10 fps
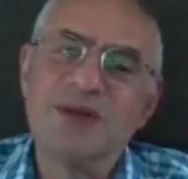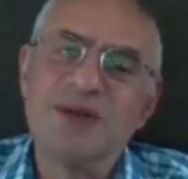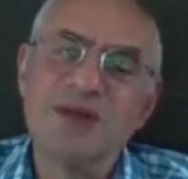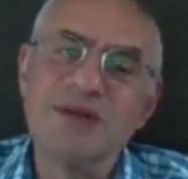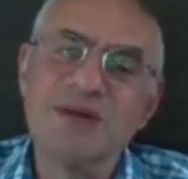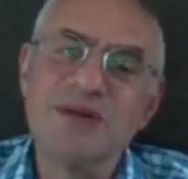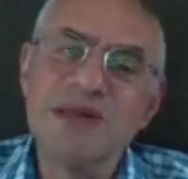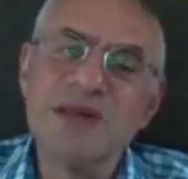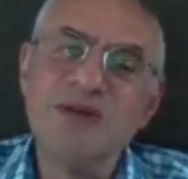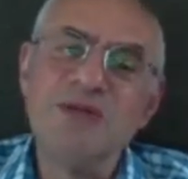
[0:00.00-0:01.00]
Just
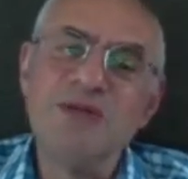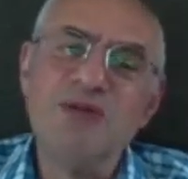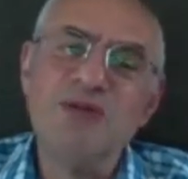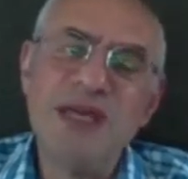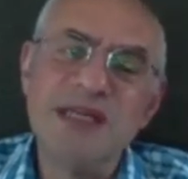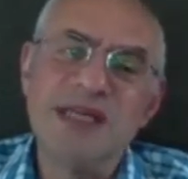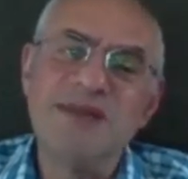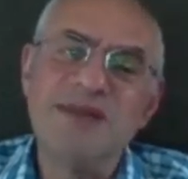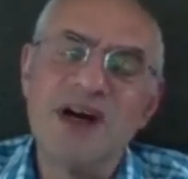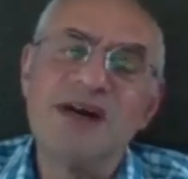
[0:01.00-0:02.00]
read
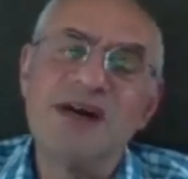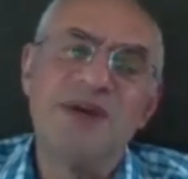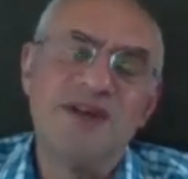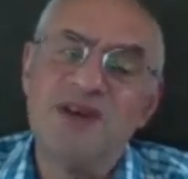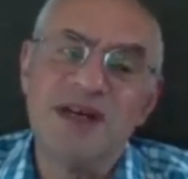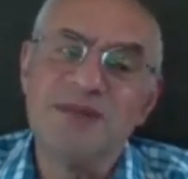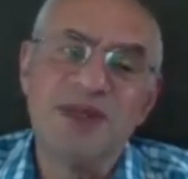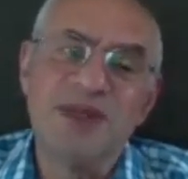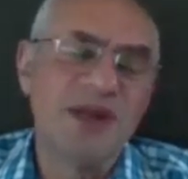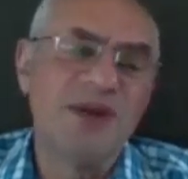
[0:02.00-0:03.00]
it file by
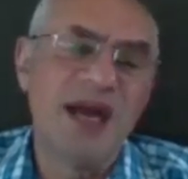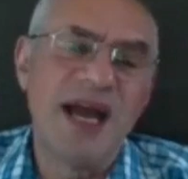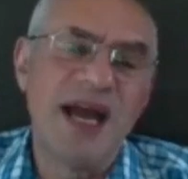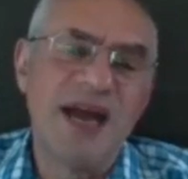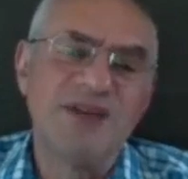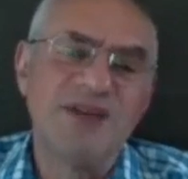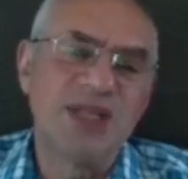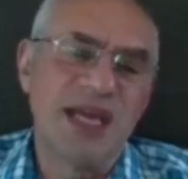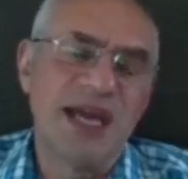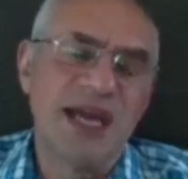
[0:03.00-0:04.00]
file, but don't
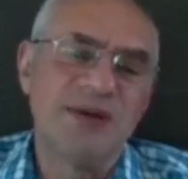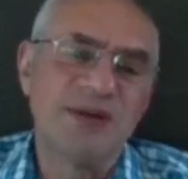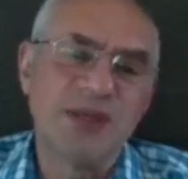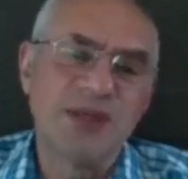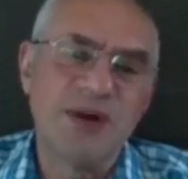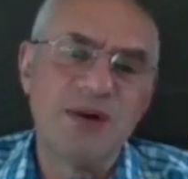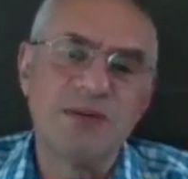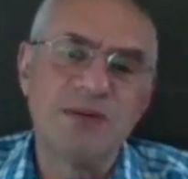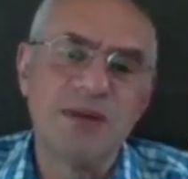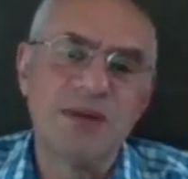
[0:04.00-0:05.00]
ever check it out as a
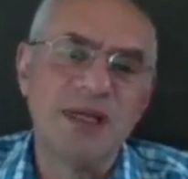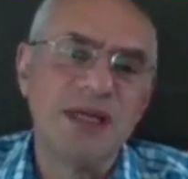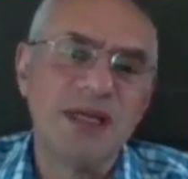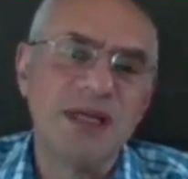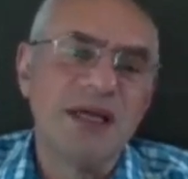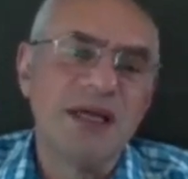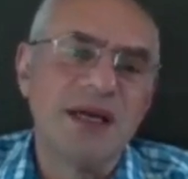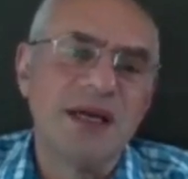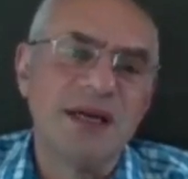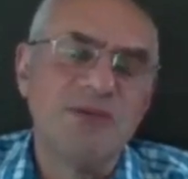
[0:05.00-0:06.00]
whole.
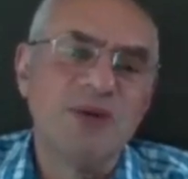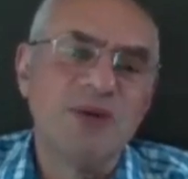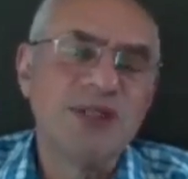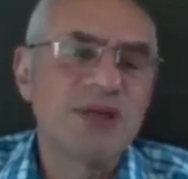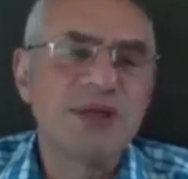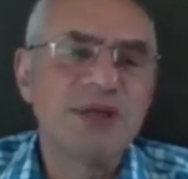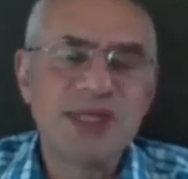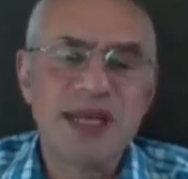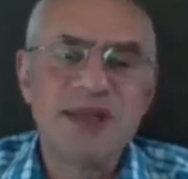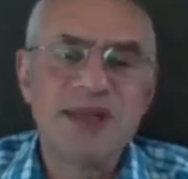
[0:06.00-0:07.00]
Um, once you
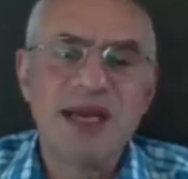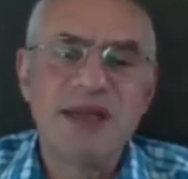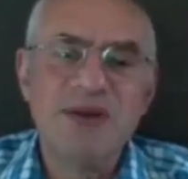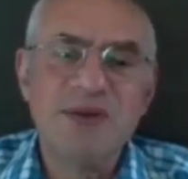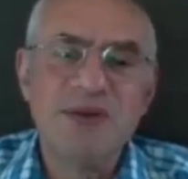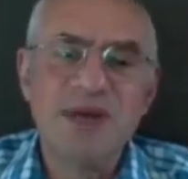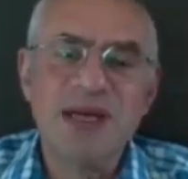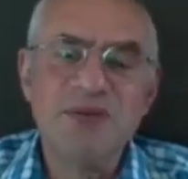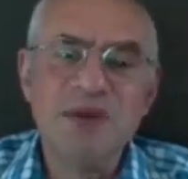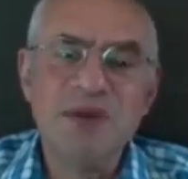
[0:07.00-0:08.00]
understand that, you
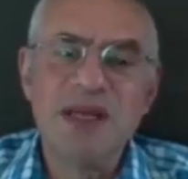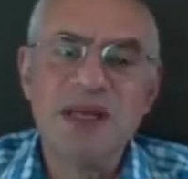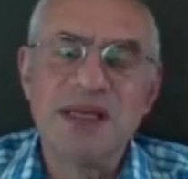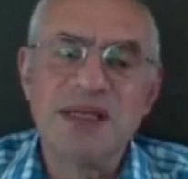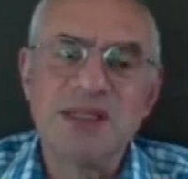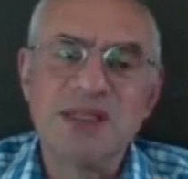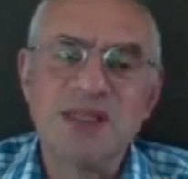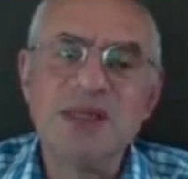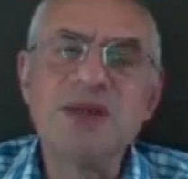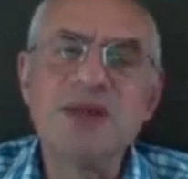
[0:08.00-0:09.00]
re
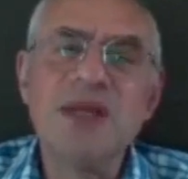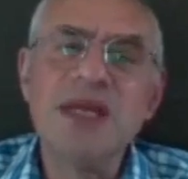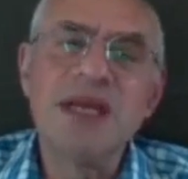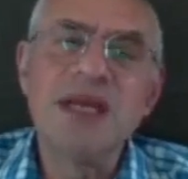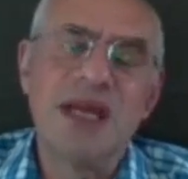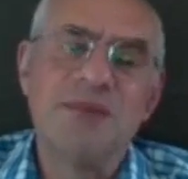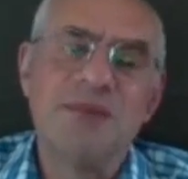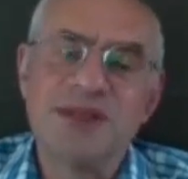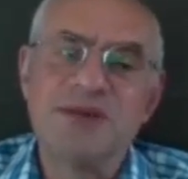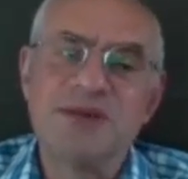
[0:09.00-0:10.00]
realize that you don't need
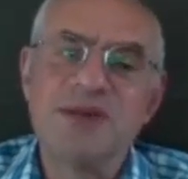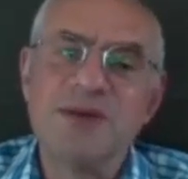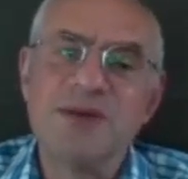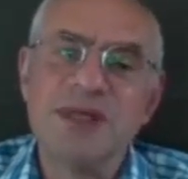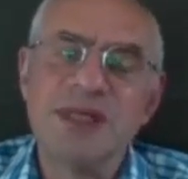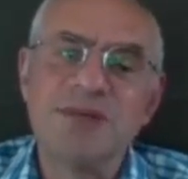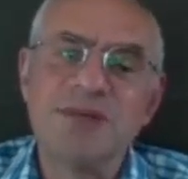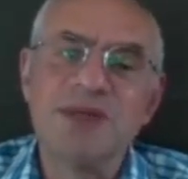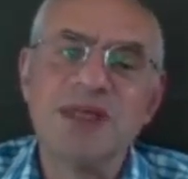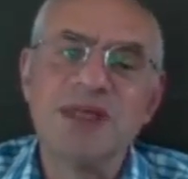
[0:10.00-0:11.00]
gigabytes of
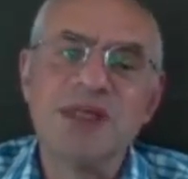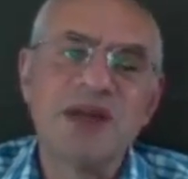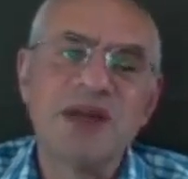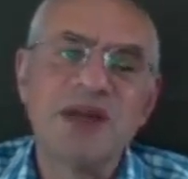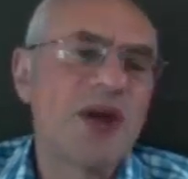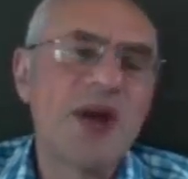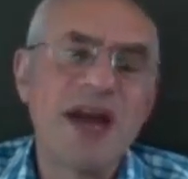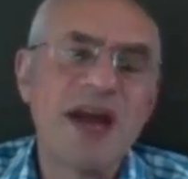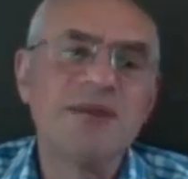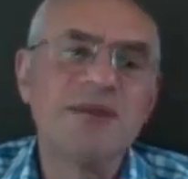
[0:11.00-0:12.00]
storage because you ha don't
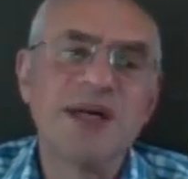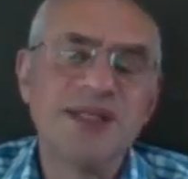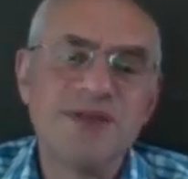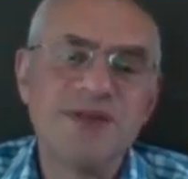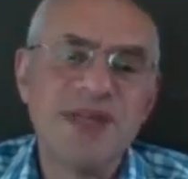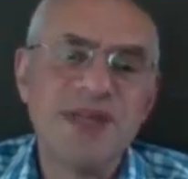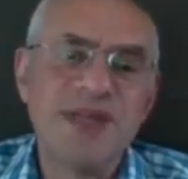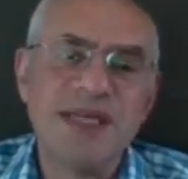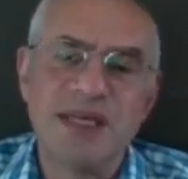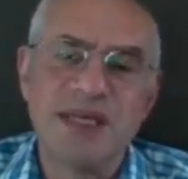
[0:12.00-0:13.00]
have gigabytes of
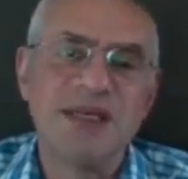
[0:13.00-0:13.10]
data.